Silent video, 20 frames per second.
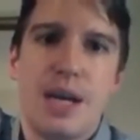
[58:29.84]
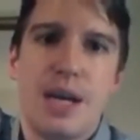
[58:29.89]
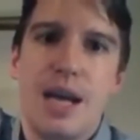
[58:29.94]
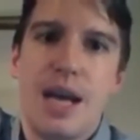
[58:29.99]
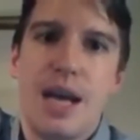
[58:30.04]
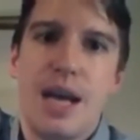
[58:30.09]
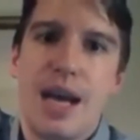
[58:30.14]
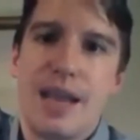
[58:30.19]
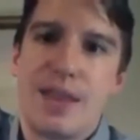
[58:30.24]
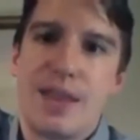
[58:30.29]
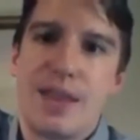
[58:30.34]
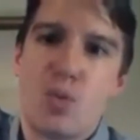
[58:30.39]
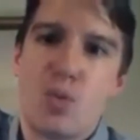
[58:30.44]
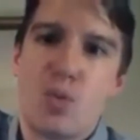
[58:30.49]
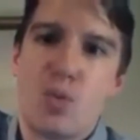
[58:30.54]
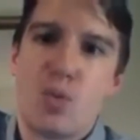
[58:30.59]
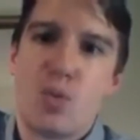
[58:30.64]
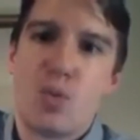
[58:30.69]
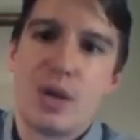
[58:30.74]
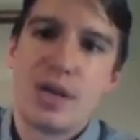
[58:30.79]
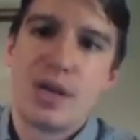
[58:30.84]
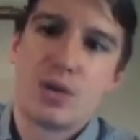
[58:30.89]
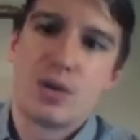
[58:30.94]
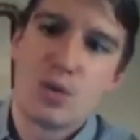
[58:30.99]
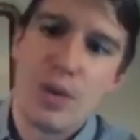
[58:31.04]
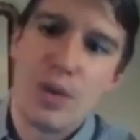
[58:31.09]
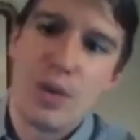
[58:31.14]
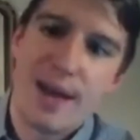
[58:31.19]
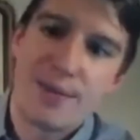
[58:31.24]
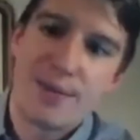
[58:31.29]
And then what else do we
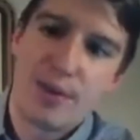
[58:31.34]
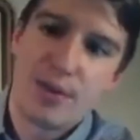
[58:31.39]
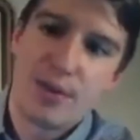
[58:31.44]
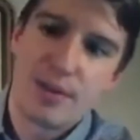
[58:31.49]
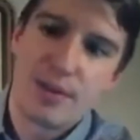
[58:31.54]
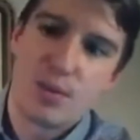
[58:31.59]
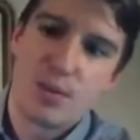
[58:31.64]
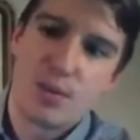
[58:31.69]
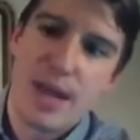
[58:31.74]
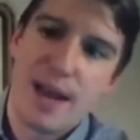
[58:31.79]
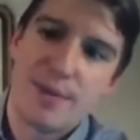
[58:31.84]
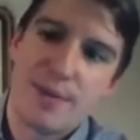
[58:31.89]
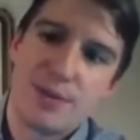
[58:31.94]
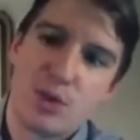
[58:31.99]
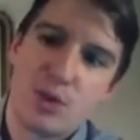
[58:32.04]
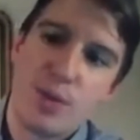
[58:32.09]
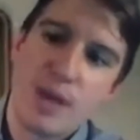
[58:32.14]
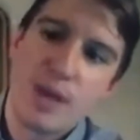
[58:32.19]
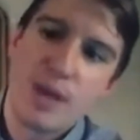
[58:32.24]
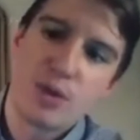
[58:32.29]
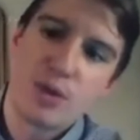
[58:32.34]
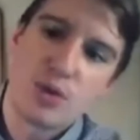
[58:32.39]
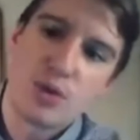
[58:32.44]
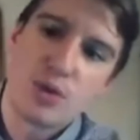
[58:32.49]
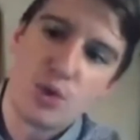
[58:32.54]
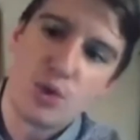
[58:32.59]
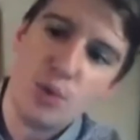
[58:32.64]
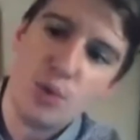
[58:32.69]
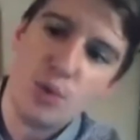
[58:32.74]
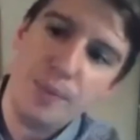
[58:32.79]
have on this? We have
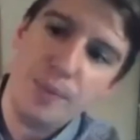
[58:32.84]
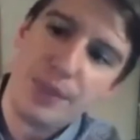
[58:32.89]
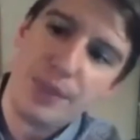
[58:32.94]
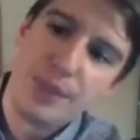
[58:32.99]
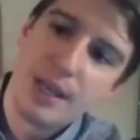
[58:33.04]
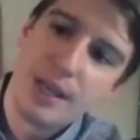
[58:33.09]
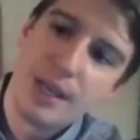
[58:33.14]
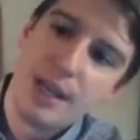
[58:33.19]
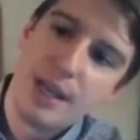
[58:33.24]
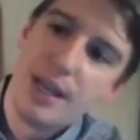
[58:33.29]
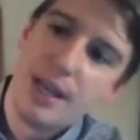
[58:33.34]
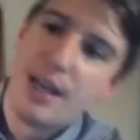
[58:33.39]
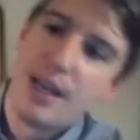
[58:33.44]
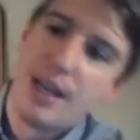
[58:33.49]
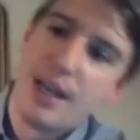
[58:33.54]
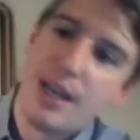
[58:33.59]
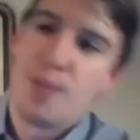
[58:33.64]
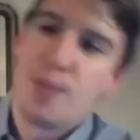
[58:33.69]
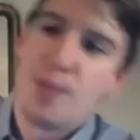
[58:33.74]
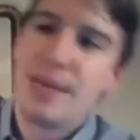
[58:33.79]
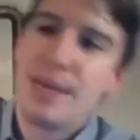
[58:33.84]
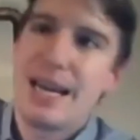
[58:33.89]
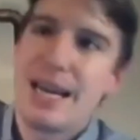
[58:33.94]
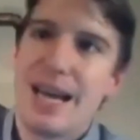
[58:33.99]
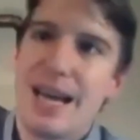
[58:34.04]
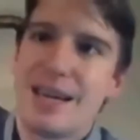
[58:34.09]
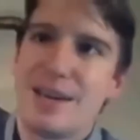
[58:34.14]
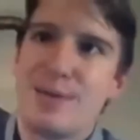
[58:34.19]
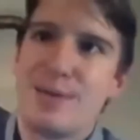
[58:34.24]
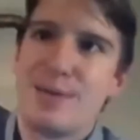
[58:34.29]
2002. A bit like
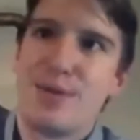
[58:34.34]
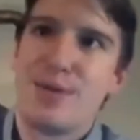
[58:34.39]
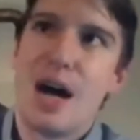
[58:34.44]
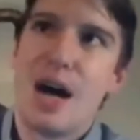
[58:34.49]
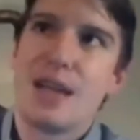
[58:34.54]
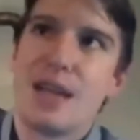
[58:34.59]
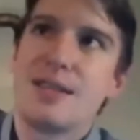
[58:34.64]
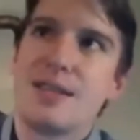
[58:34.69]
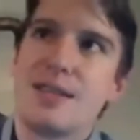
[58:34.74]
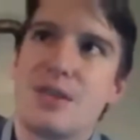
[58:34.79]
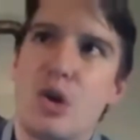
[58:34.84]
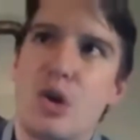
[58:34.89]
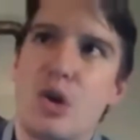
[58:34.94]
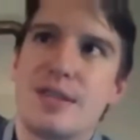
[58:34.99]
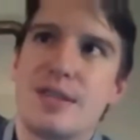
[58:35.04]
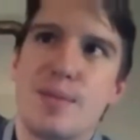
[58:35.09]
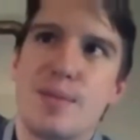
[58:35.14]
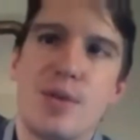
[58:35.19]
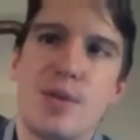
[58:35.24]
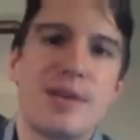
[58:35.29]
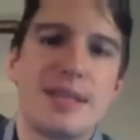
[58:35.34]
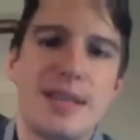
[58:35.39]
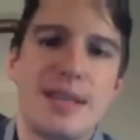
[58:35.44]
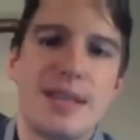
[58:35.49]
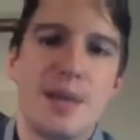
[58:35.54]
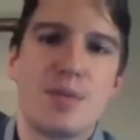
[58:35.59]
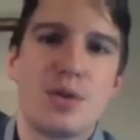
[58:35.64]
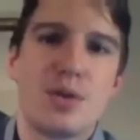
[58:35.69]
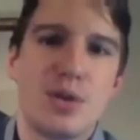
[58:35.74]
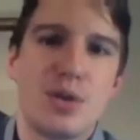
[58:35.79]
in France, on some of these
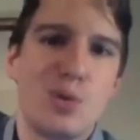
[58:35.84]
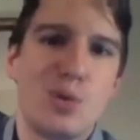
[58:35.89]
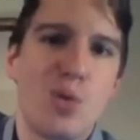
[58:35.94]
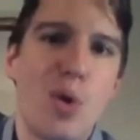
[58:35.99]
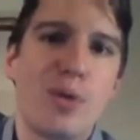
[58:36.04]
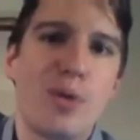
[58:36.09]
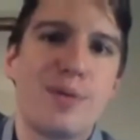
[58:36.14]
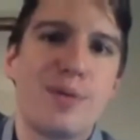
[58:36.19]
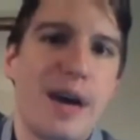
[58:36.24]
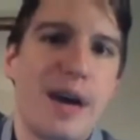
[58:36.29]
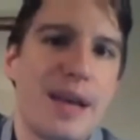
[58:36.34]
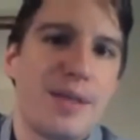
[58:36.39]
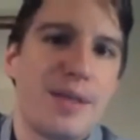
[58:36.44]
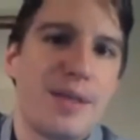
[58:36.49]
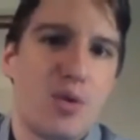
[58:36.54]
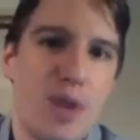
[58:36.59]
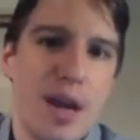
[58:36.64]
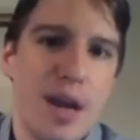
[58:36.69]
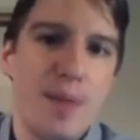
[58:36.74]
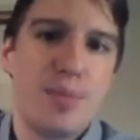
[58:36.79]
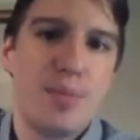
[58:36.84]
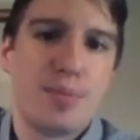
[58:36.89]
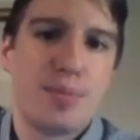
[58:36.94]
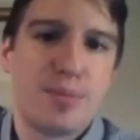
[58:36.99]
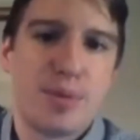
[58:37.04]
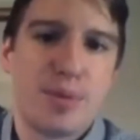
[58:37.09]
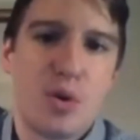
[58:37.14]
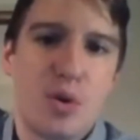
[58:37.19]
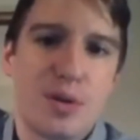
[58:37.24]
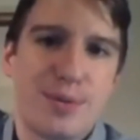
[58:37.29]
labels, you won't find the grape,
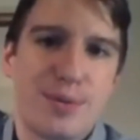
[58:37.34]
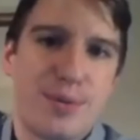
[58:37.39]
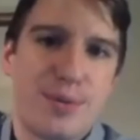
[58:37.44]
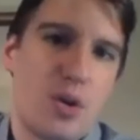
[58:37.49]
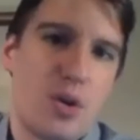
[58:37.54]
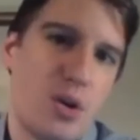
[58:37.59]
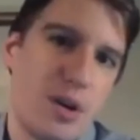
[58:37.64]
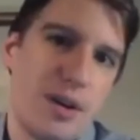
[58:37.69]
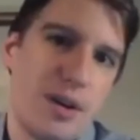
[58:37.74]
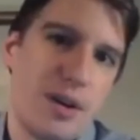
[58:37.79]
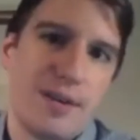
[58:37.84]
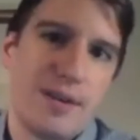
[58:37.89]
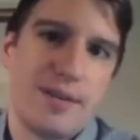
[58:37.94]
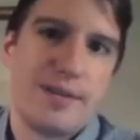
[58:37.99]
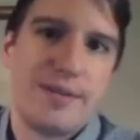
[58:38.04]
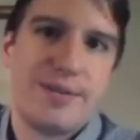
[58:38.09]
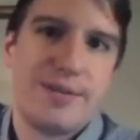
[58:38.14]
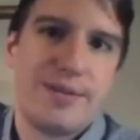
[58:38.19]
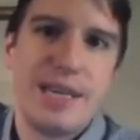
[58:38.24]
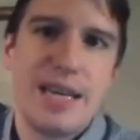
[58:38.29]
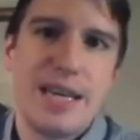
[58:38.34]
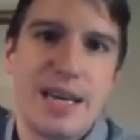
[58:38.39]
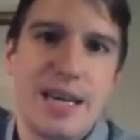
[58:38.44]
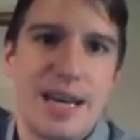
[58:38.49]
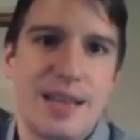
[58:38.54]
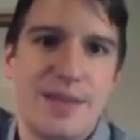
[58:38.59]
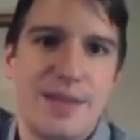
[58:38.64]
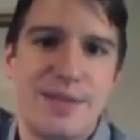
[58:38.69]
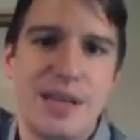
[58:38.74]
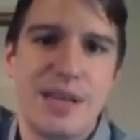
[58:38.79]
because for a vineyard like
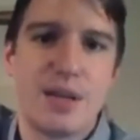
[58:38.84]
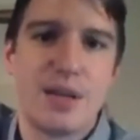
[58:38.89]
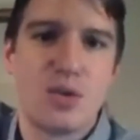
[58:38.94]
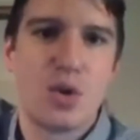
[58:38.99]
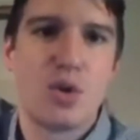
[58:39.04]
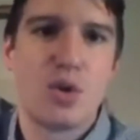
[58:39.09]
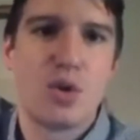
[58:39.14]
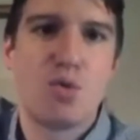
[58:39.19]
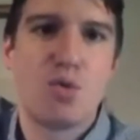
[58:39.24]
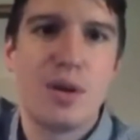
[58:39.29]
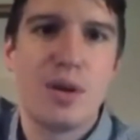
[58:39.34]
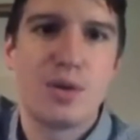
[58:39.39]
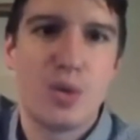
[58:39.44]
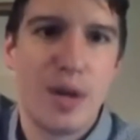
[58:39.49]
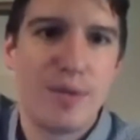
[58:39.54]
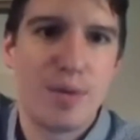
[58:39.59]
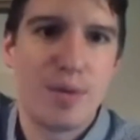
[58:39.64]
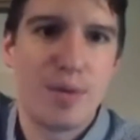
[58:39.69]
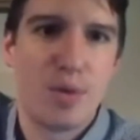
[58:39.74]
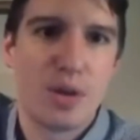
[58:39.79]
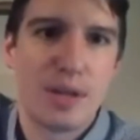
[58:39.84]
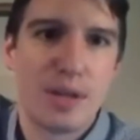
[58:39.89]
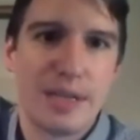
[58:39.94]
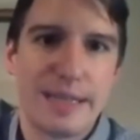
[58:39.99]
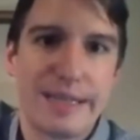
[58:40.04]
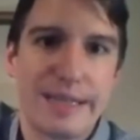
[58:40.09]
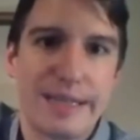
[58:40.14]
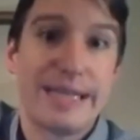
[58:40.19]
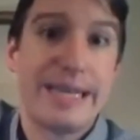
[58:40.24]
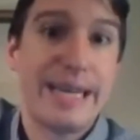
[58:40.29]
the Behlener Sonnenuhr, to everybody,
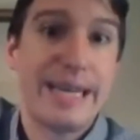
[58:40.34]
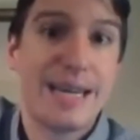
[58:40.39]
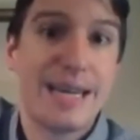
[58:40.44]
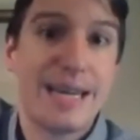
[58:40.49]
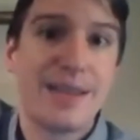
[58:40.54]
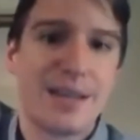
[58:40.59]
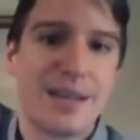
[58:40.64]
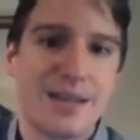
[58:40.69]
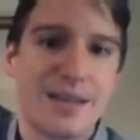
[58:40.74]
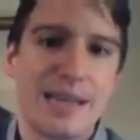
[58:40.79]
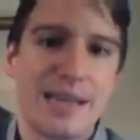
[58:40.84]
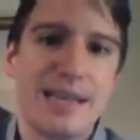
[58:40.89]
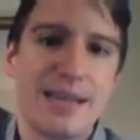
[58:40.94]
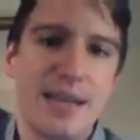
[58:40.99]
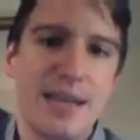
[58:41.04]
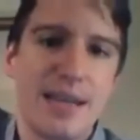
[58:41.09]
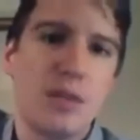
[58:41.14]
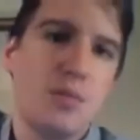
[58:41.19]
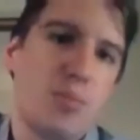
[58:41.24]
it's clear that it's Riesling.